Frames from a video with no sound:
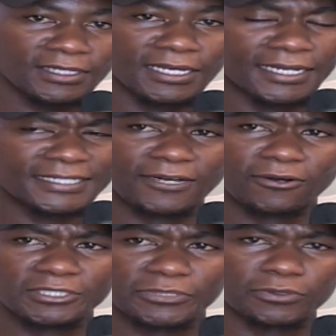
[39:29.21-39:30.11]
Later
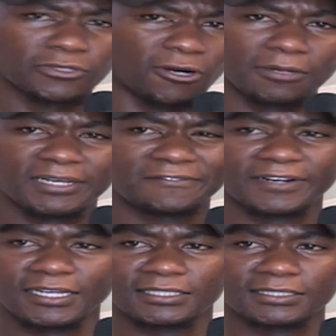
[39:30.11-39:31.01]
on, she would call my
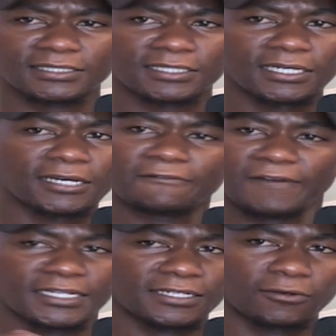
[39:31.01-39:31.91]
friends,
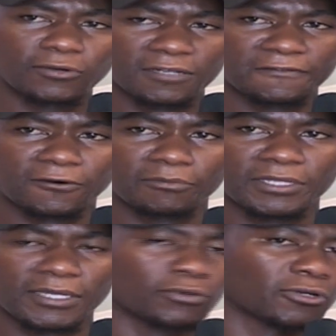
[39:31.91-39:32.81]
looking for me.
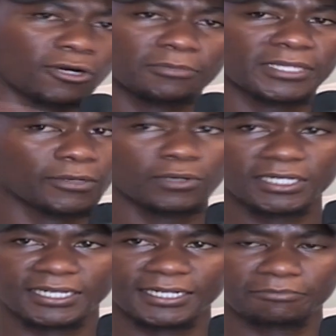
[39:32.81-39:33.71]
They would call me. They
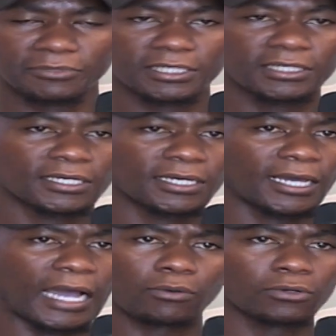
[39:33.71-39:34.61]
wouldn't get me.
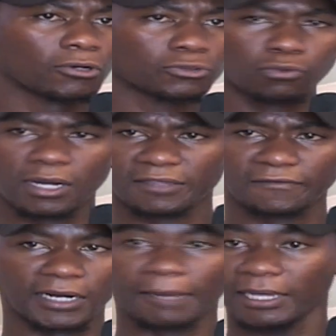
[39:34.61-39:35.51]
I would go to work.
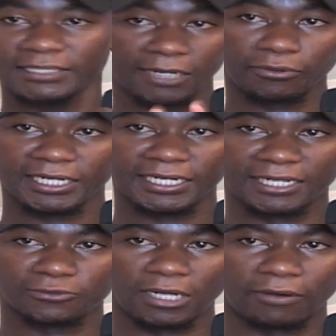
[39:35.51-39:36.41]
My shangu
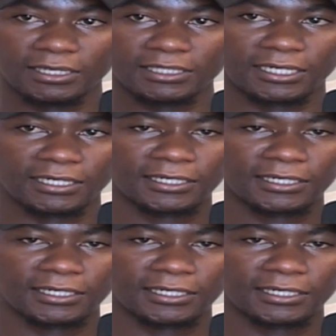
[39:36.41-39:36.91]
inaendelea tu kawaida.